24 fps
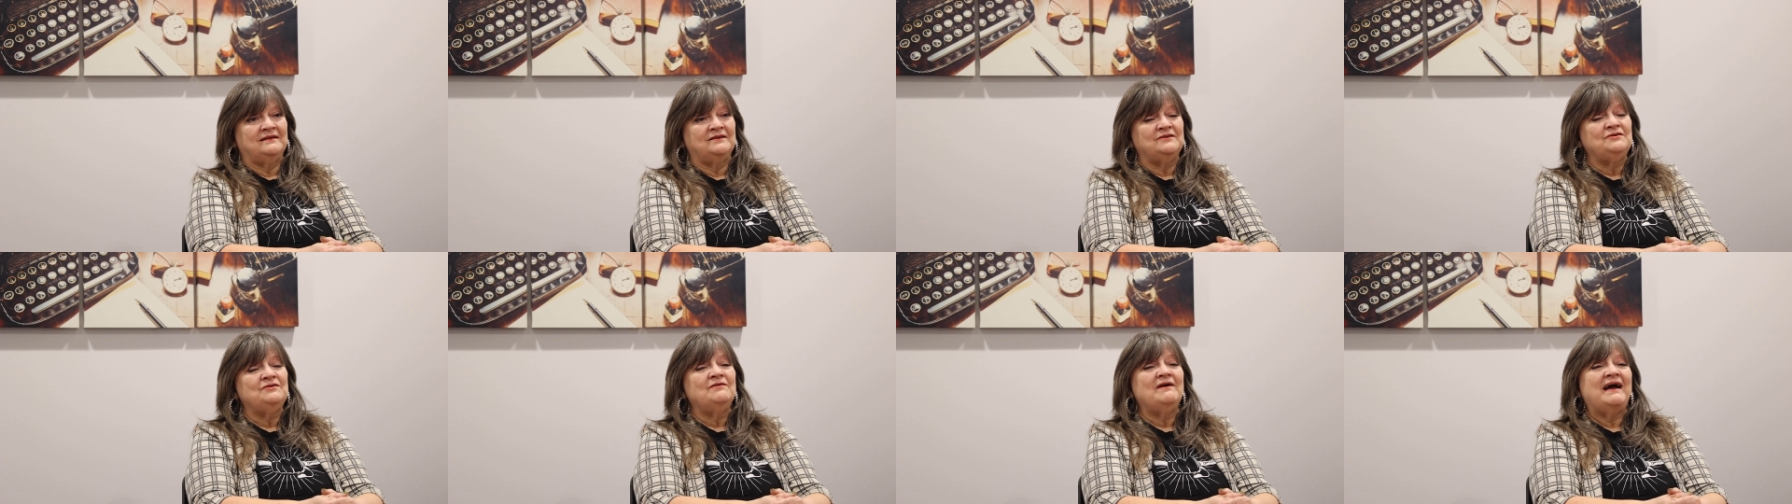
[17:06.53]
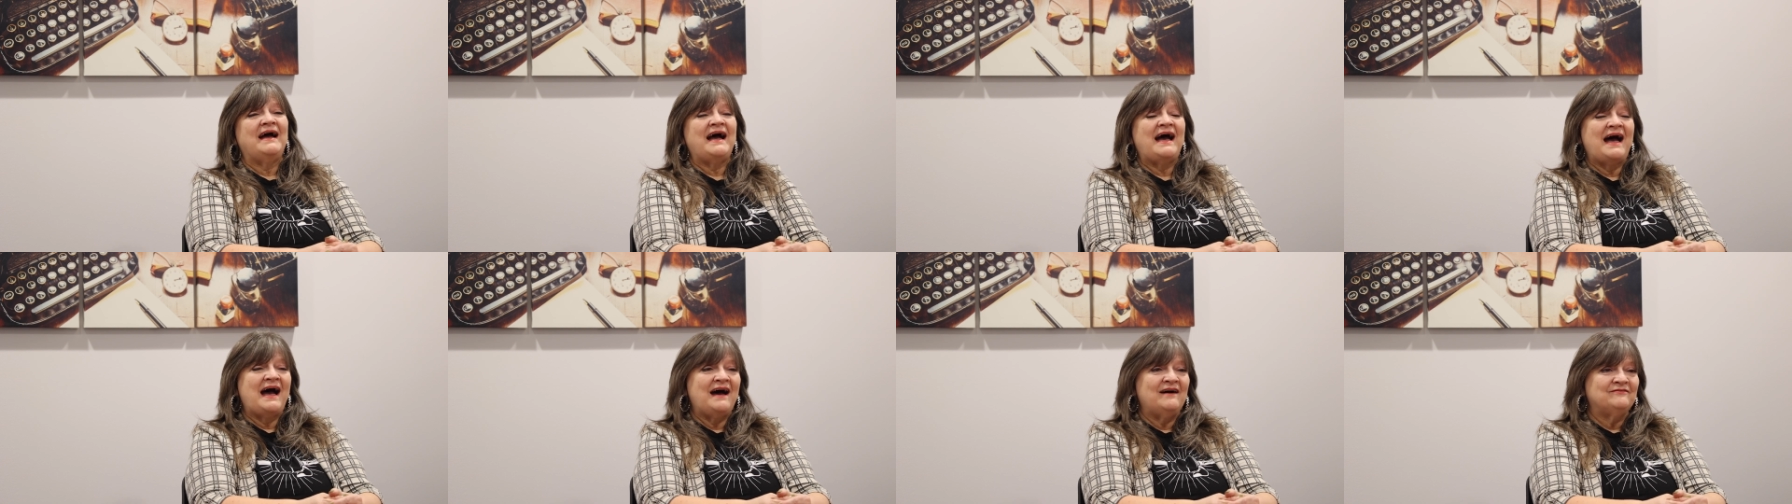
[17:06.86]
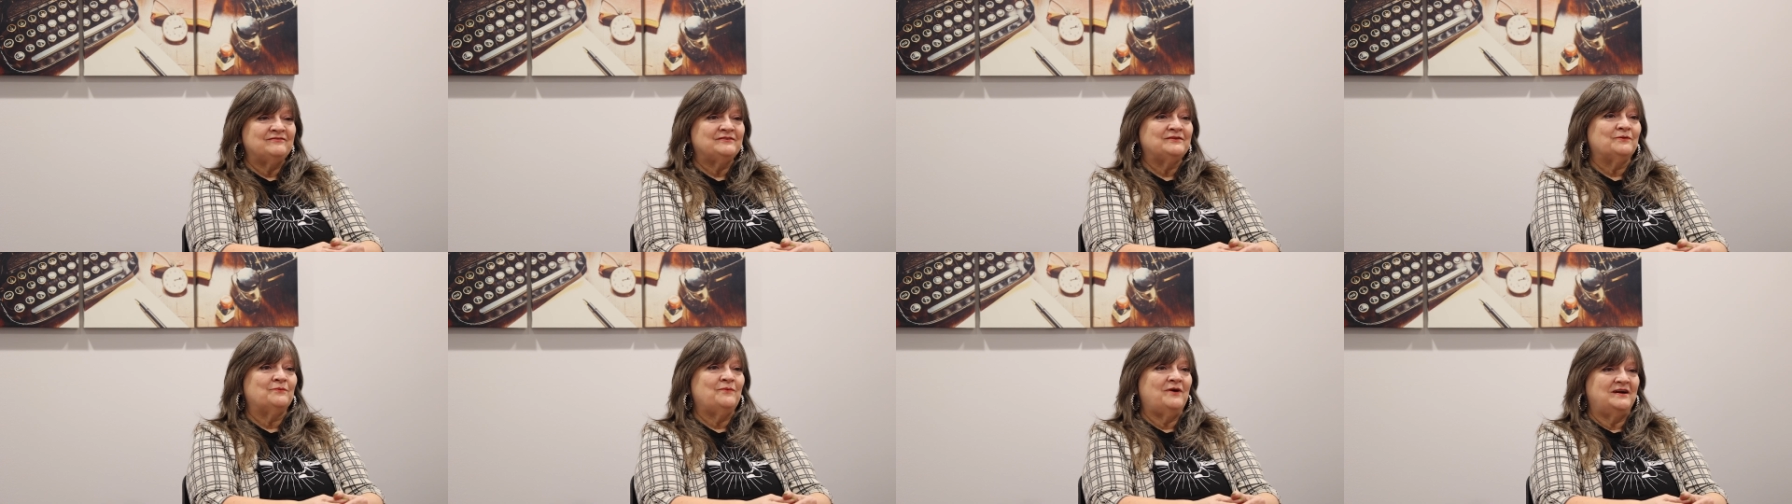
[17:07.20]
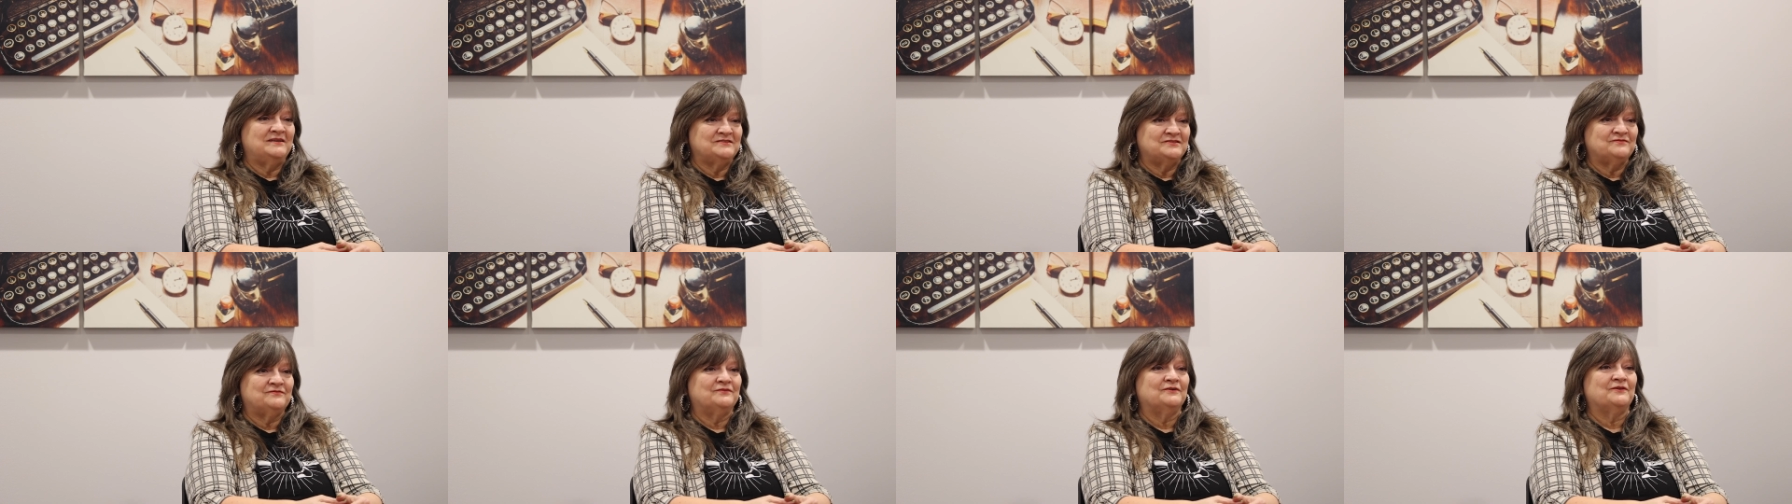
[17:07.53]
and you have to
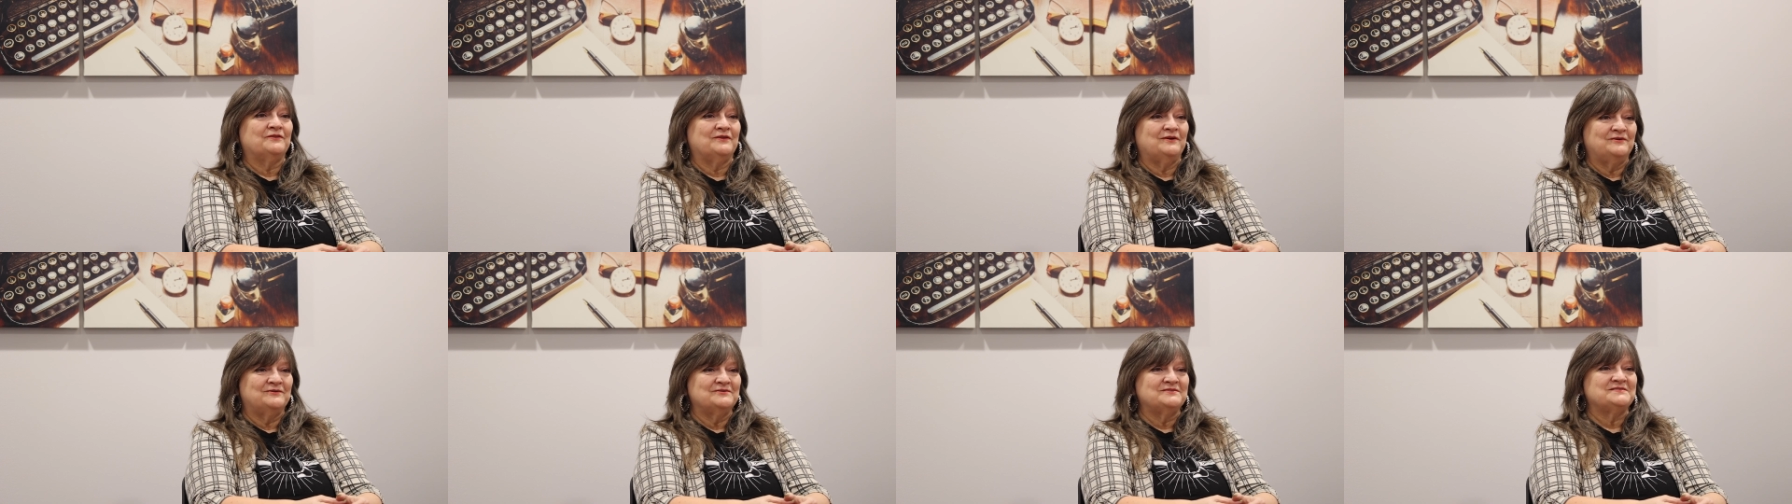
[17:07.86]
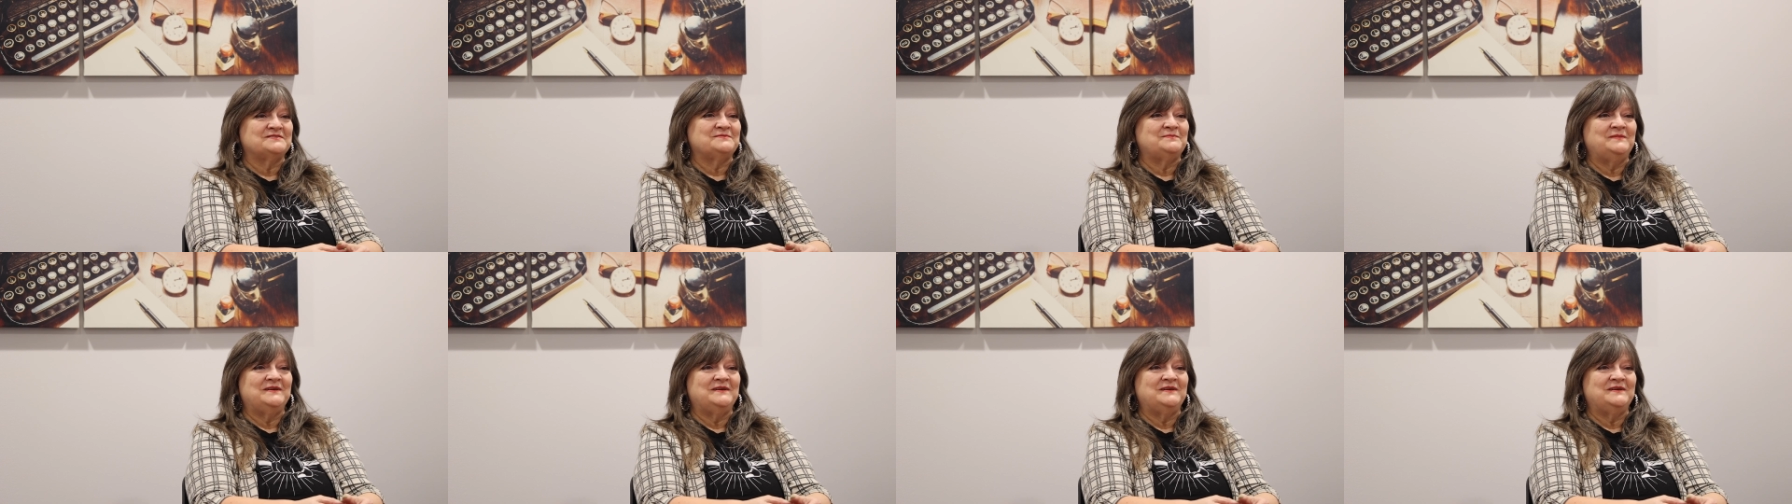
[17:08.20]
watch for those,